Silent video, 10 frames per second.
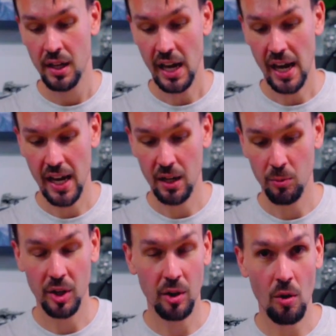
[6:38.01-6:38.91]
and
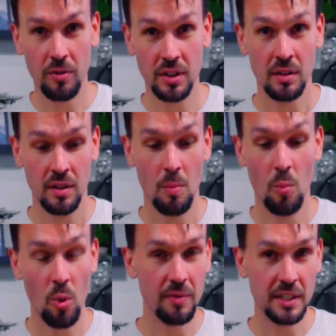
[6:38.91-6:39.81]
we're going to go over
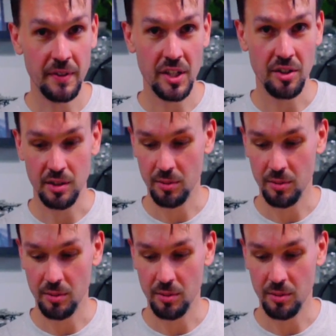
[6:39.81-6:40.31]
more of these features.